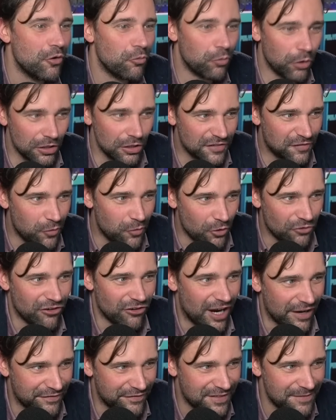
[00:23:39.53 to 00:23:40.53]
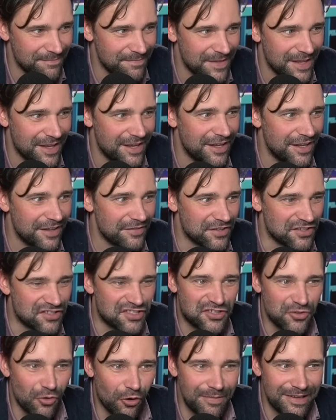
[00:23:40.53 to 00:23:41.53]
World of Warcraft, the
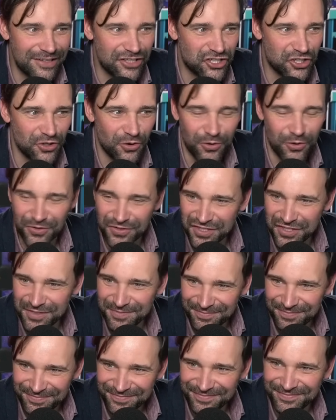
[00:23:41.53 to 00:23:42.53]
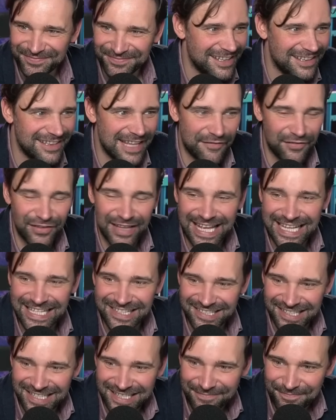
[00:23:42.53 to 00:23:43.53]
Storming Shores, level
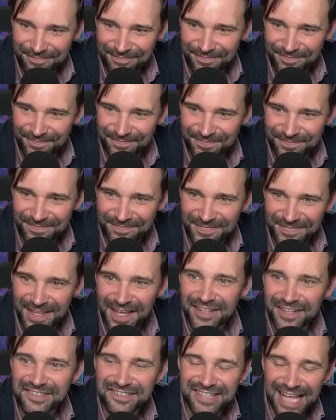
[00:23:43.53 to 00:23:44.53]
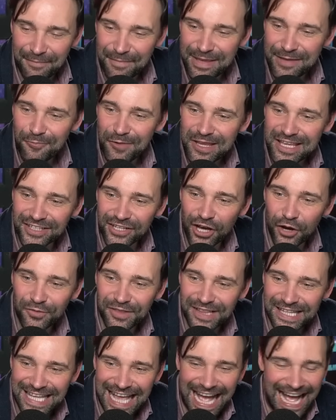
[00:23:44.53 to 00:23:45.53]
80. Does that mean we can
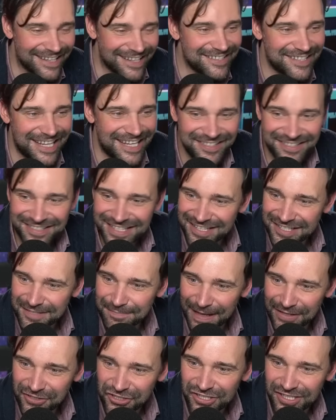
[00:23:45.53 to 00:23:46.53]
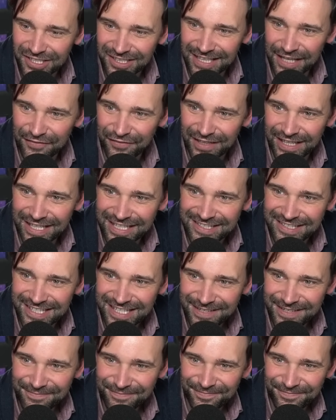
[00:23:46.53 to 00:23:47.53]
only access the expansion at level
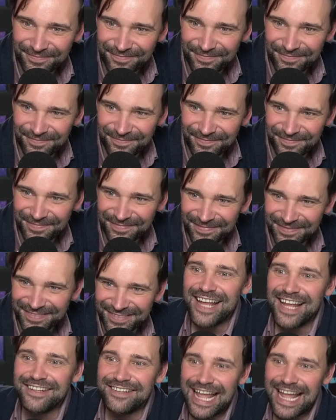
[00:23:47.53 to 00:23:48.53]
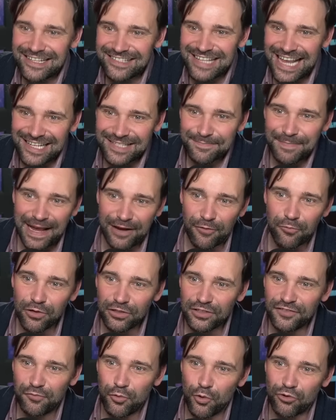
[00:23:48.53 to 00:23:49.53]
80? Next X-Pack,
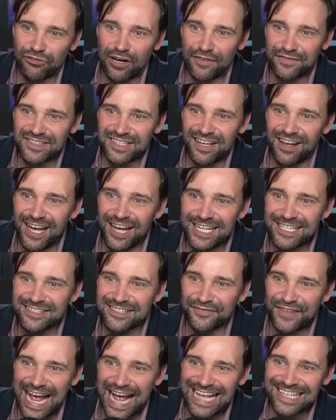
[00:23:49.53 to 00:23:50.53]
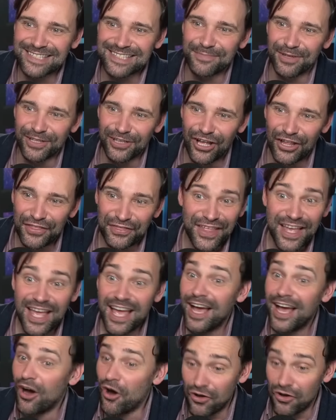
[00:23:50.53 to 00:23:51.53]
World of Warcraft, Tides of Azmaloth.
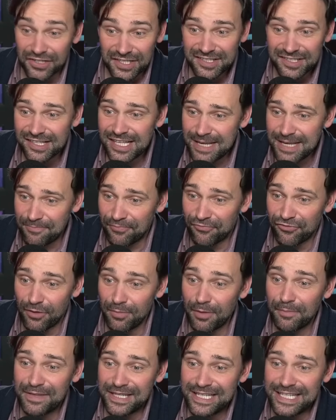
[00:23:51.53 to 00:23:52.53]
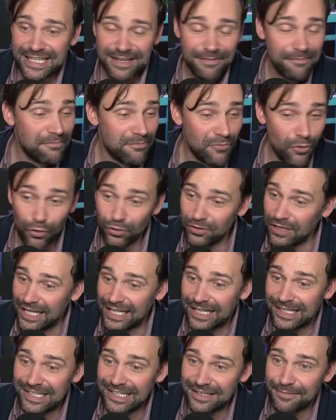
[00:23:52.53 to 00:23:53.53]
Honestly, probably more
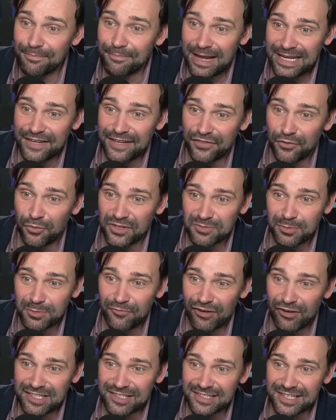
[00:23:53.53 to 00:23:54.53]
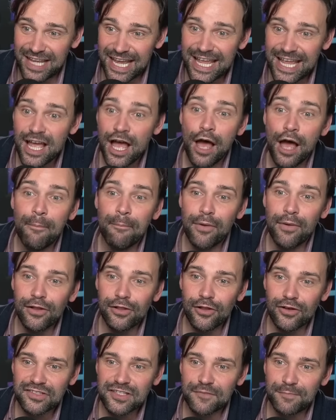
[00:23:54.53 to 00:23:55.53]
likely than many of the ones we've read today.
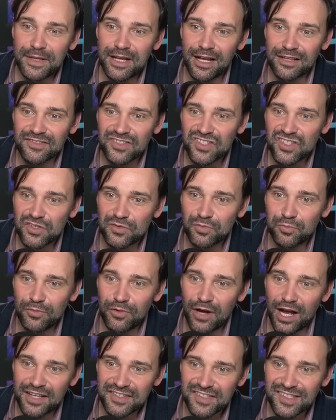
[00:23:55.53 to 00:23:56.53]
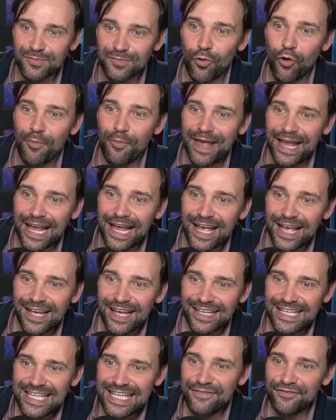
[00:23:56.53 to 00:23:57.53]
Murlocs have begun swarming.
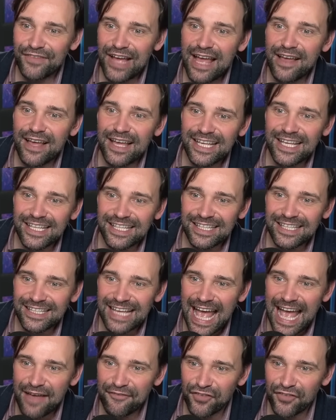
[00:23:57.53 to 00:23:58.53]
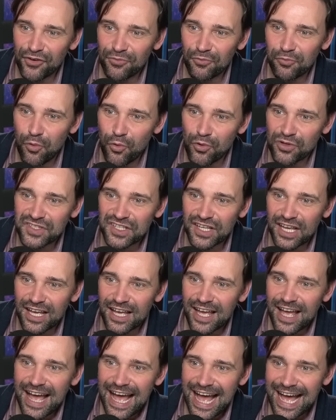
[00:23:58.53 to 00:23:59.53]
Ever
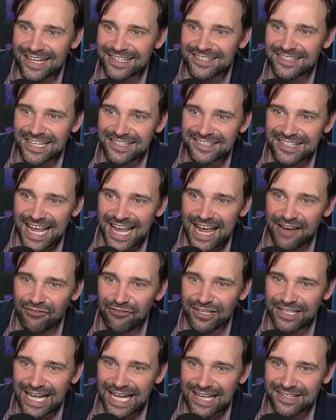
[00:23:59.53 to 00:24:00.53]
water access area in